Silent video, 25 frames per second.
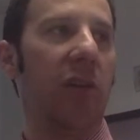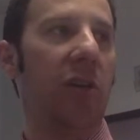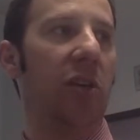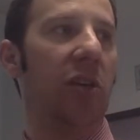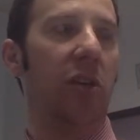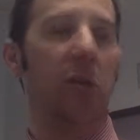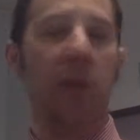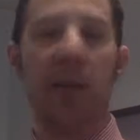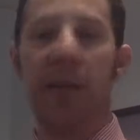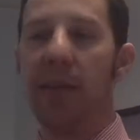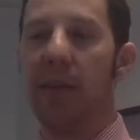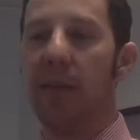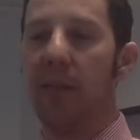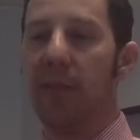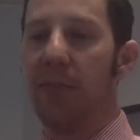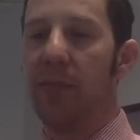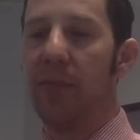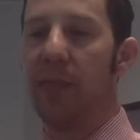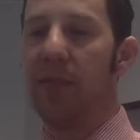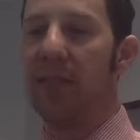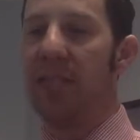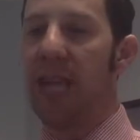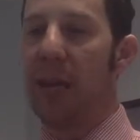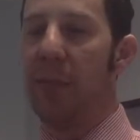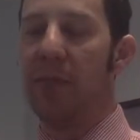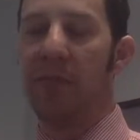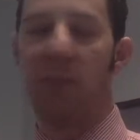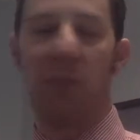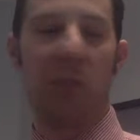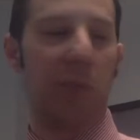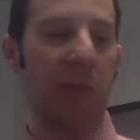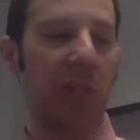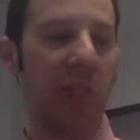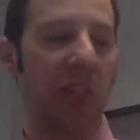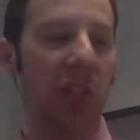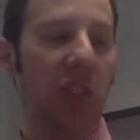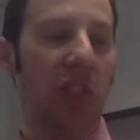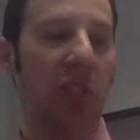you're doing this type of a
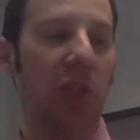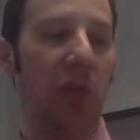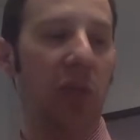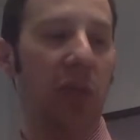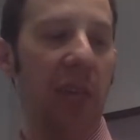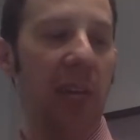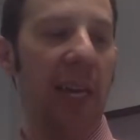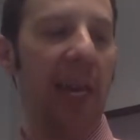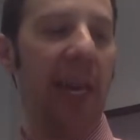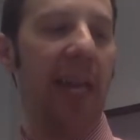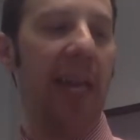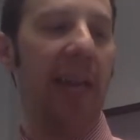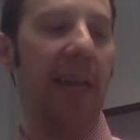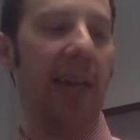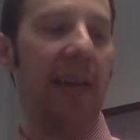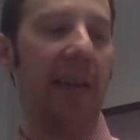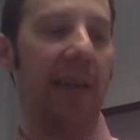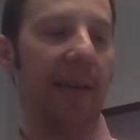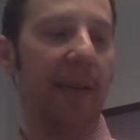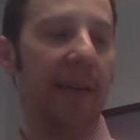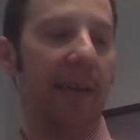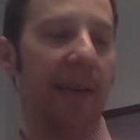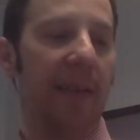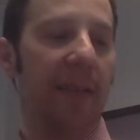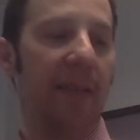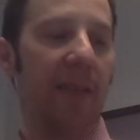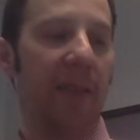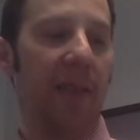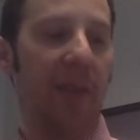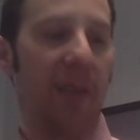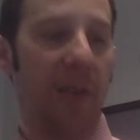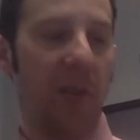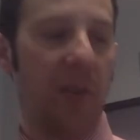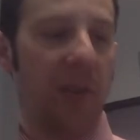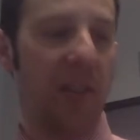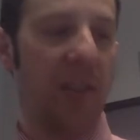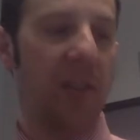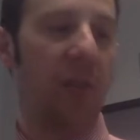speech,
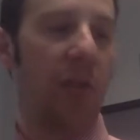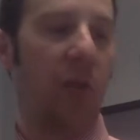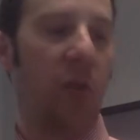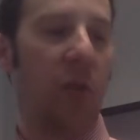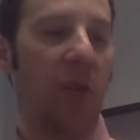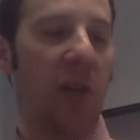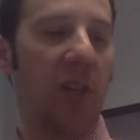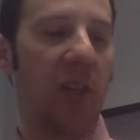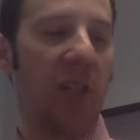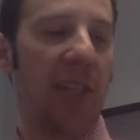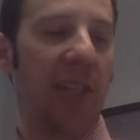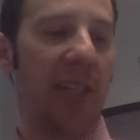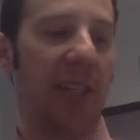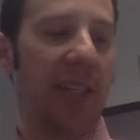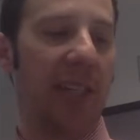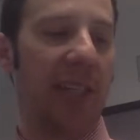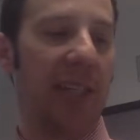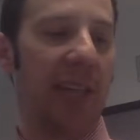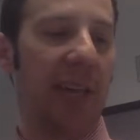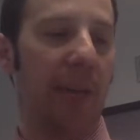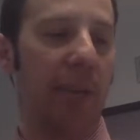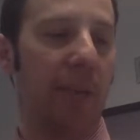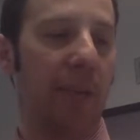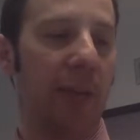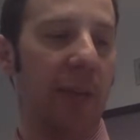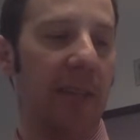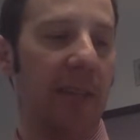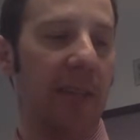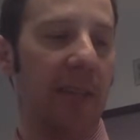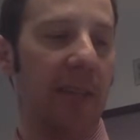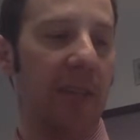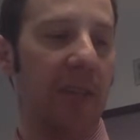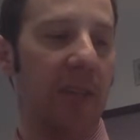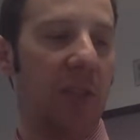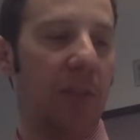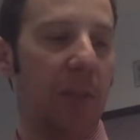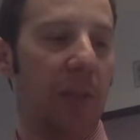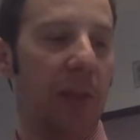there is some questioning that can take place
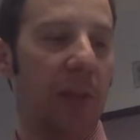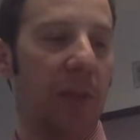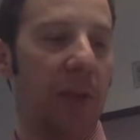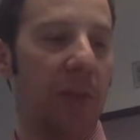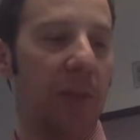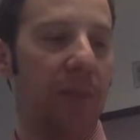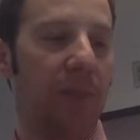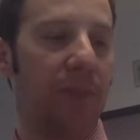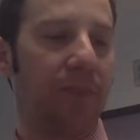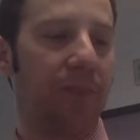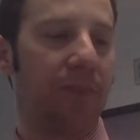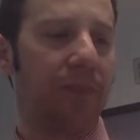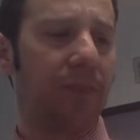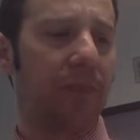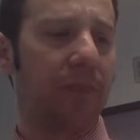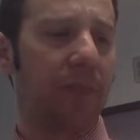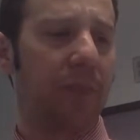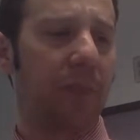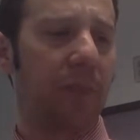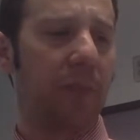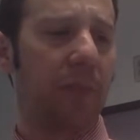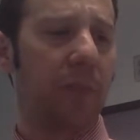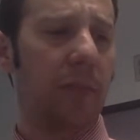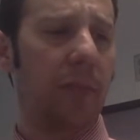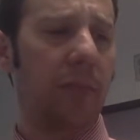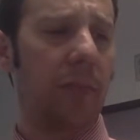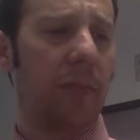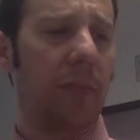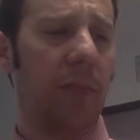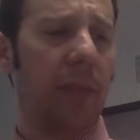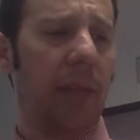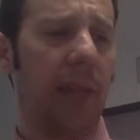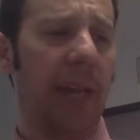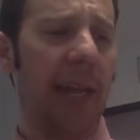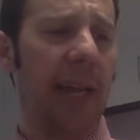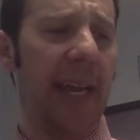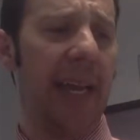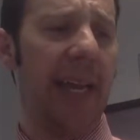of the speaker.
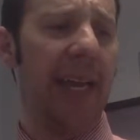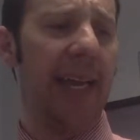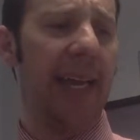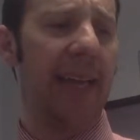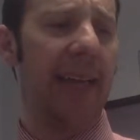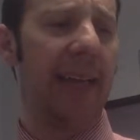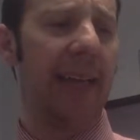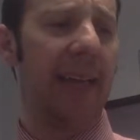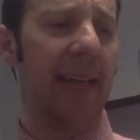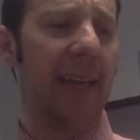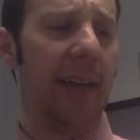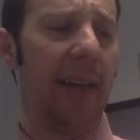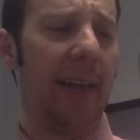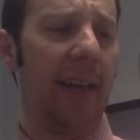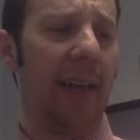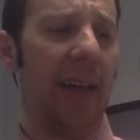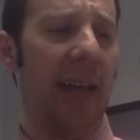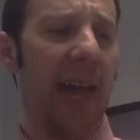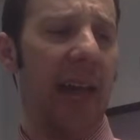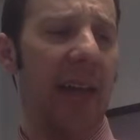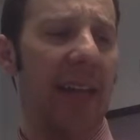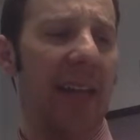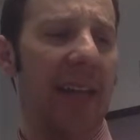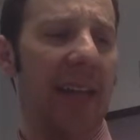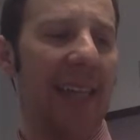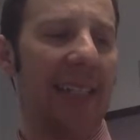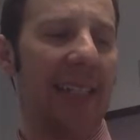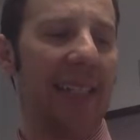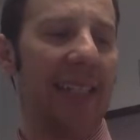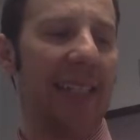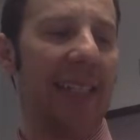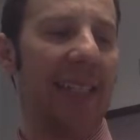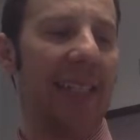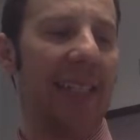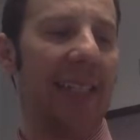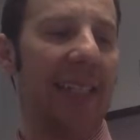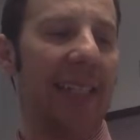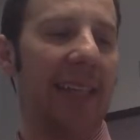And in that
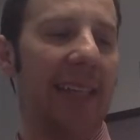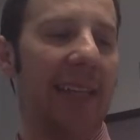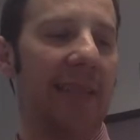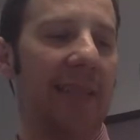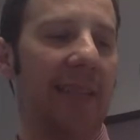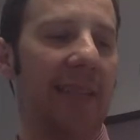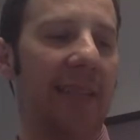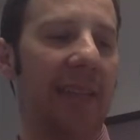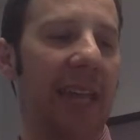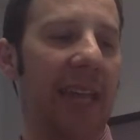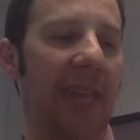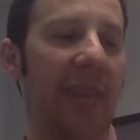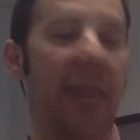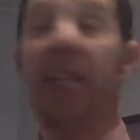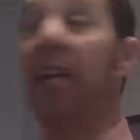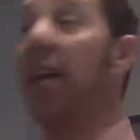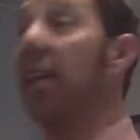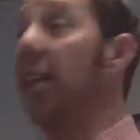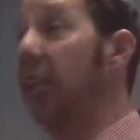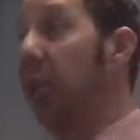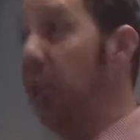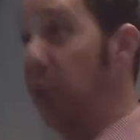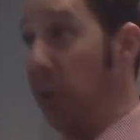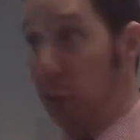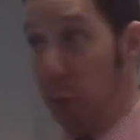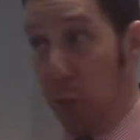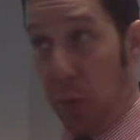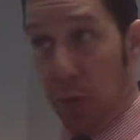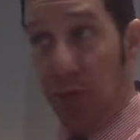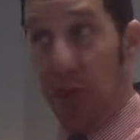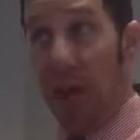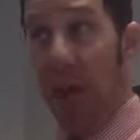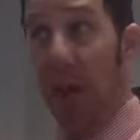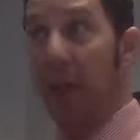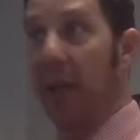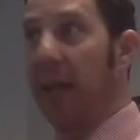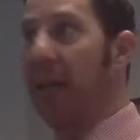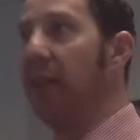sense of safety, kind of like you were
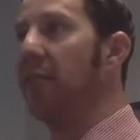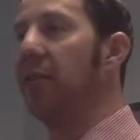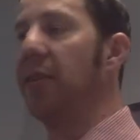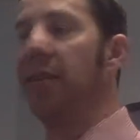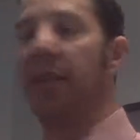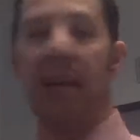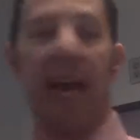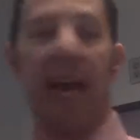talking about, Kevin,